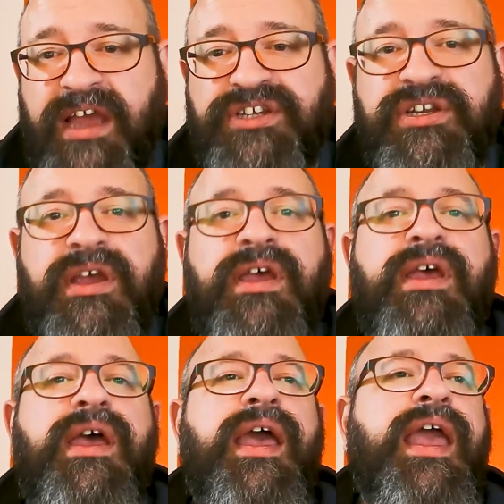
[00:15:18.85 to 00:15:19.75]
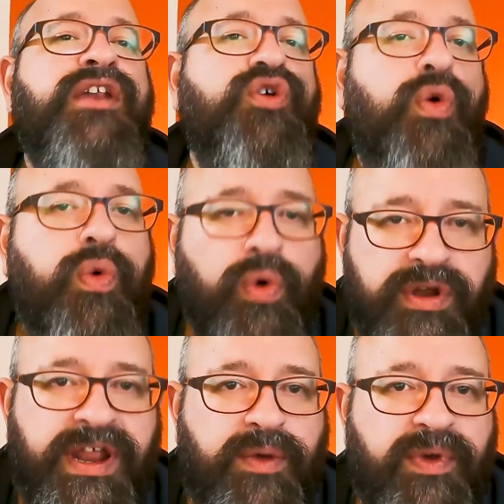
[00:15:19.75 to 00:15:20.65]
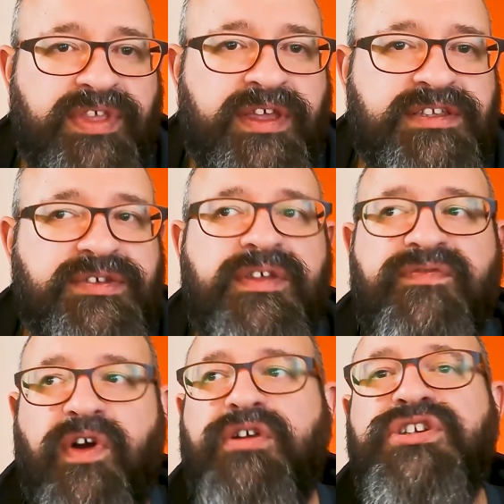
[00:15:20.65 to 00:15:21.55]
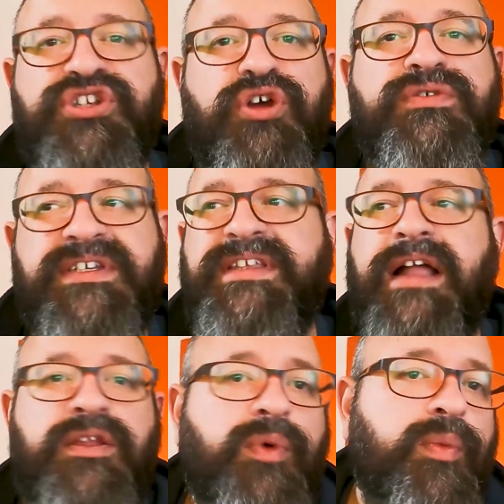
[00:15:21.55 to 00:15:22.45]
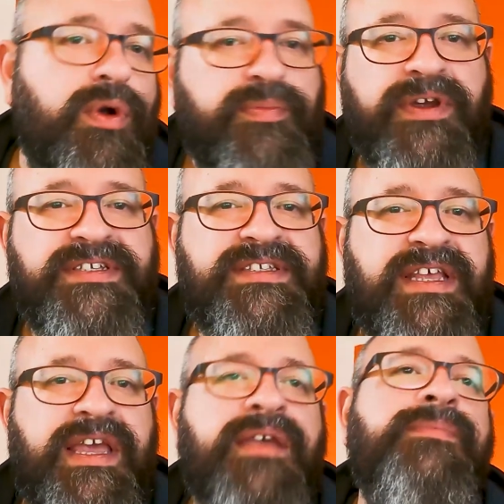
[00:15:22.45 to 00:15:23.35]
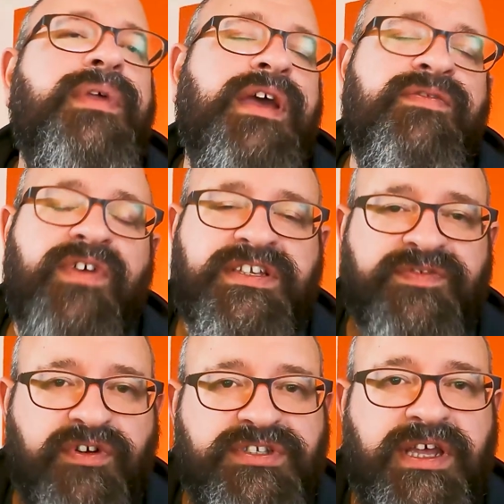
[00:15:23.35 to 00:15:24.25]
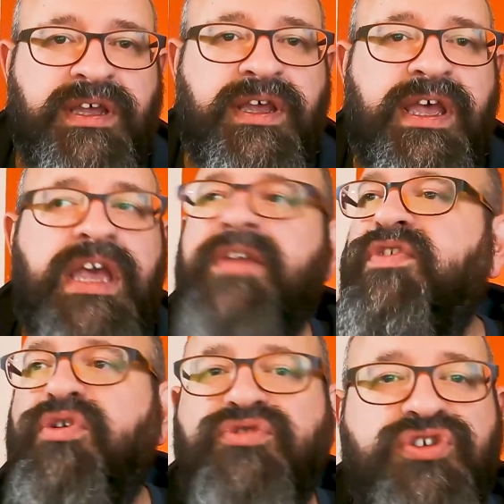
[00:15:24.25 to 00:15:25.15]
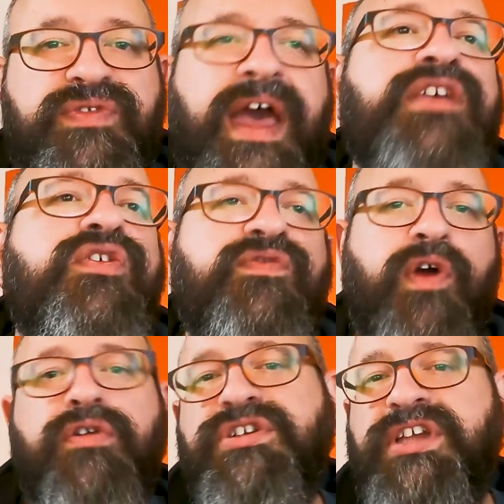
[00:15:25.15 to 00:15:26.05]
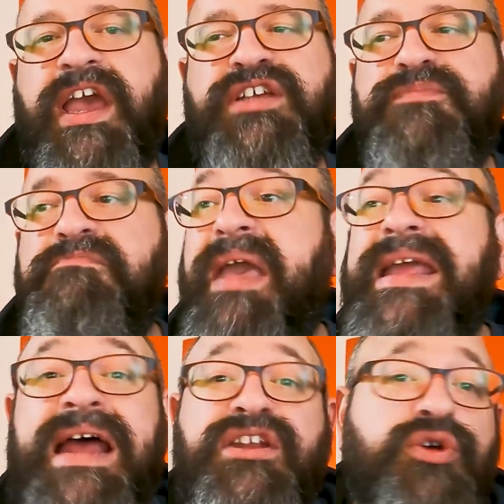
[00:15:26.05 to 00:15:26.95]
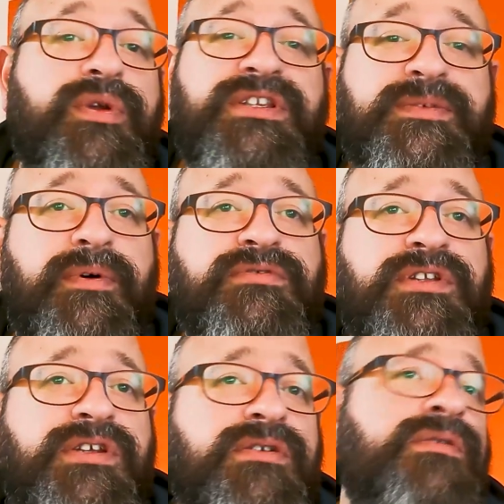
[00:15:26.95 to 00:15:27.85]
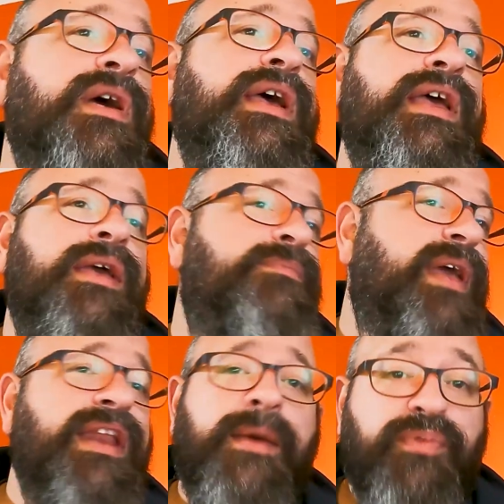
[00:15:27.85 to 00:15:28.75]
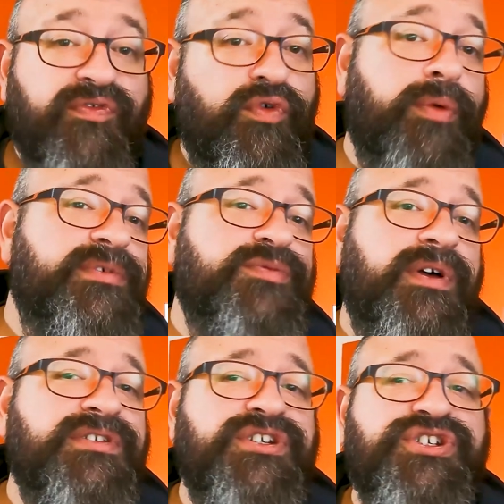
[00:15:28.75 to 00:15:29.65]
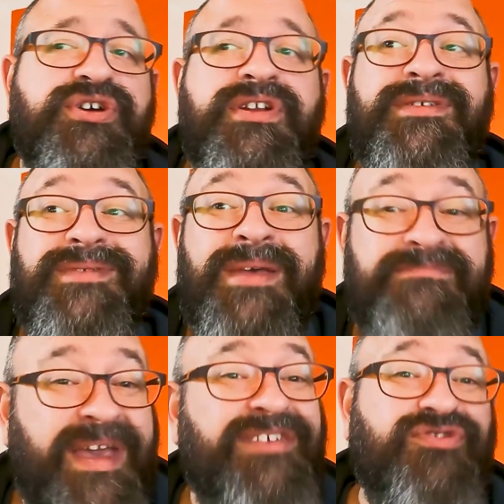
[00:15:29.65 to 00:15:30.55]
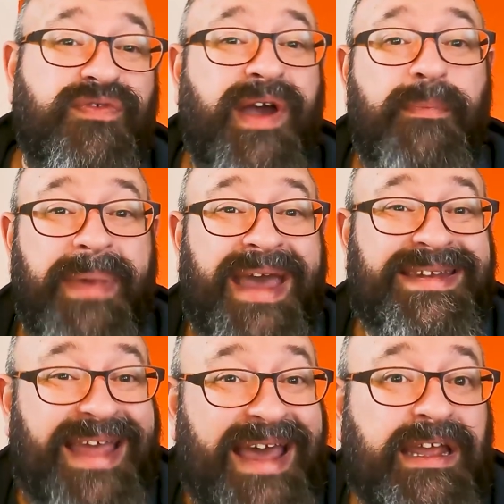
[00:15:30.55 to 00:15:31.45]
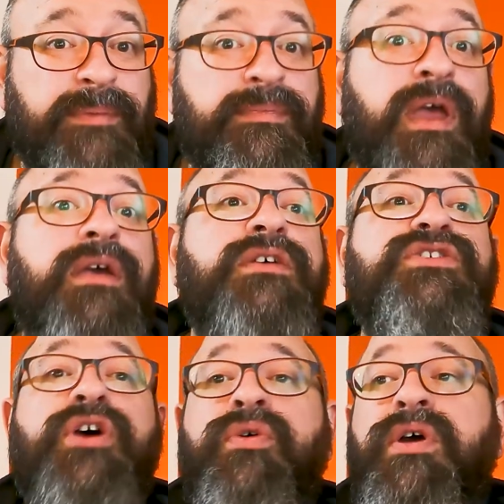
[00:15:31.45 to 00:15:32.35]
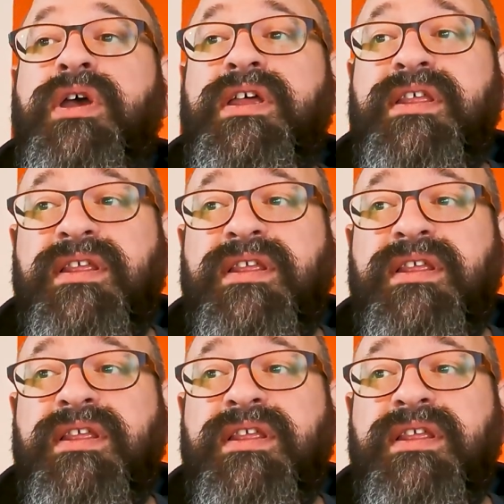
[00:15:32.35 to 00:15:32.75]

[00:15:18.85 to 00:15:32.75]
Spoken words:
cache and coordinate with it so that varnish knows exactly what WordPress is thinking and vice versa. If you don't do that, your varnish cache may not do what it's supposed to do. It may not perform as well as it should. It may serve out bad data. So